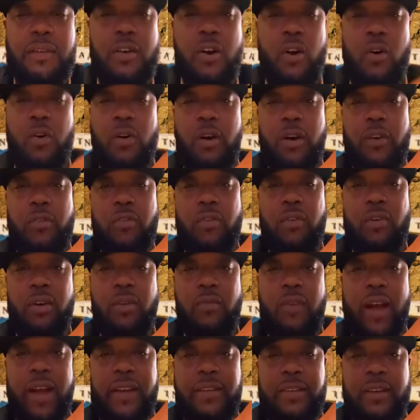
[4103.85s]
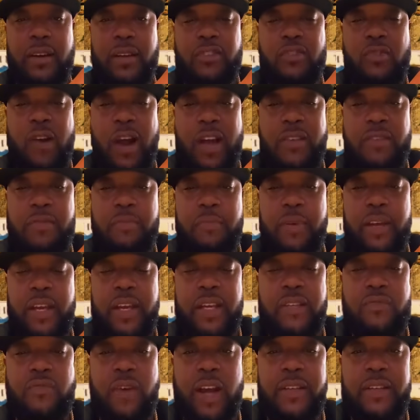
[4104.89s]
Corn growing right there. Squash and
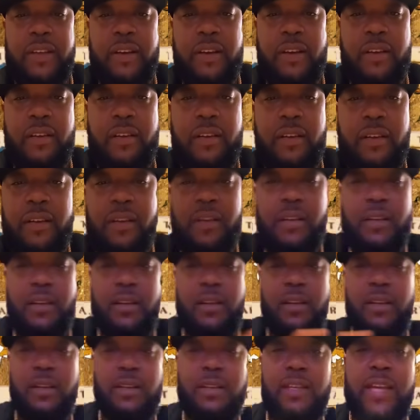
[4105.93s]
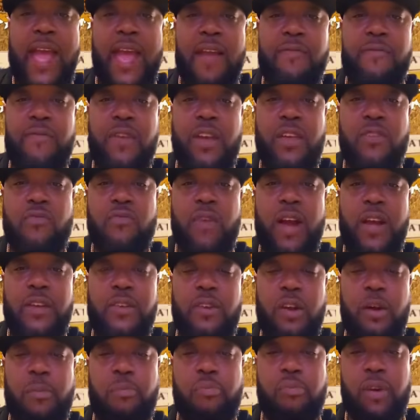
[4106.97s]
beans right there. Catfish
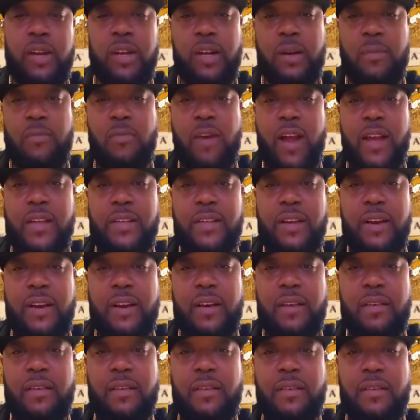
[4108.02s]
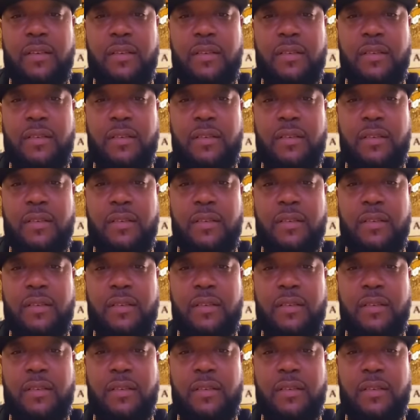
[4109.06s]
right there. Brim right there.